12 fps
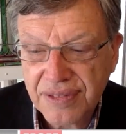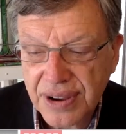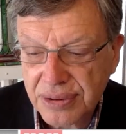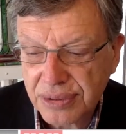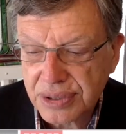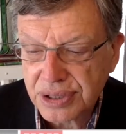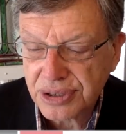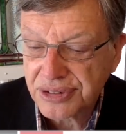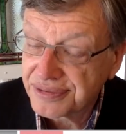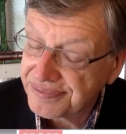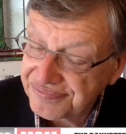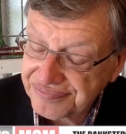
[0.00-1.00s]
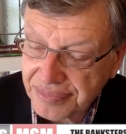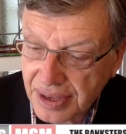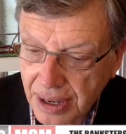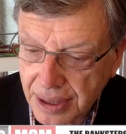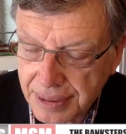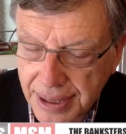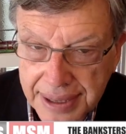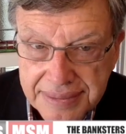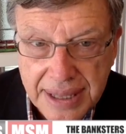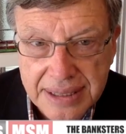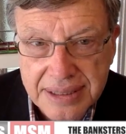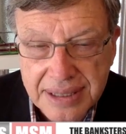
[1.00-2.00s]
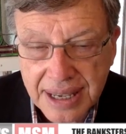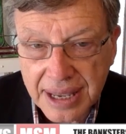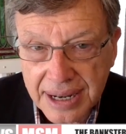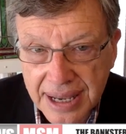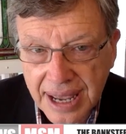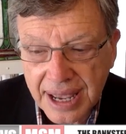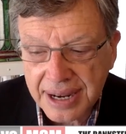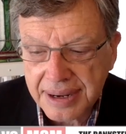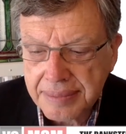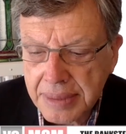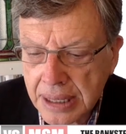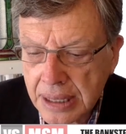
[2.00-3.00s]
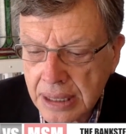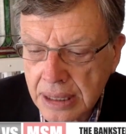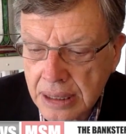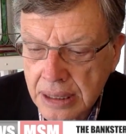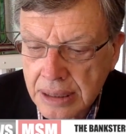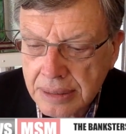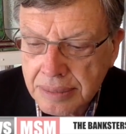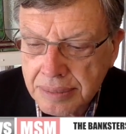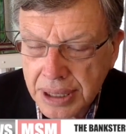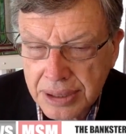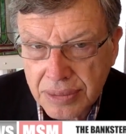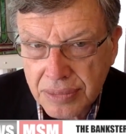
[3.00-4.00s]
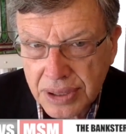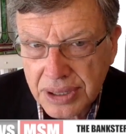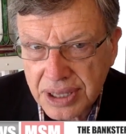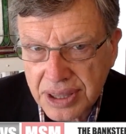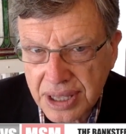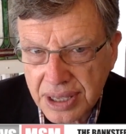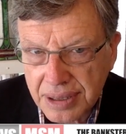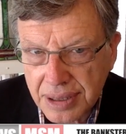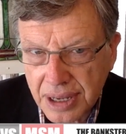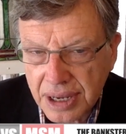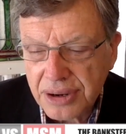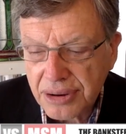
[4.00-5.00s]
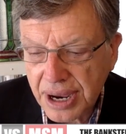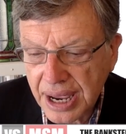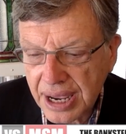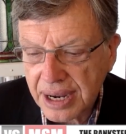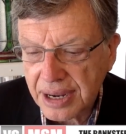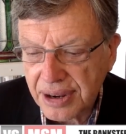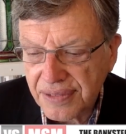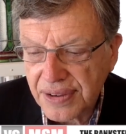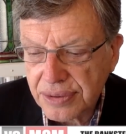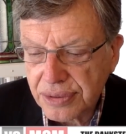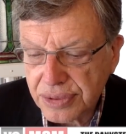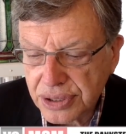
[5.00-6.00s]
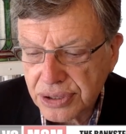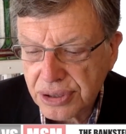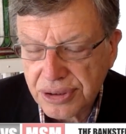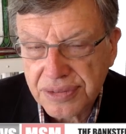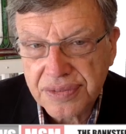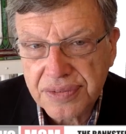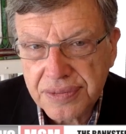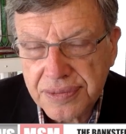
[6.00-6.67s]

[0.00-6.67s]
Federal Reserve? That's kind. But really, the underhanded Federal Reserve